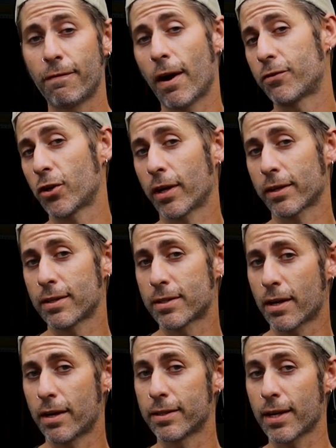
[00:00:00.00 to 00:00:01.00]
Valvetronic
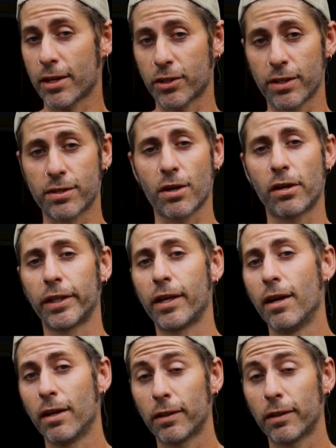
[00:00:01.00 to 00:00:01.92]
Designs actually saw it,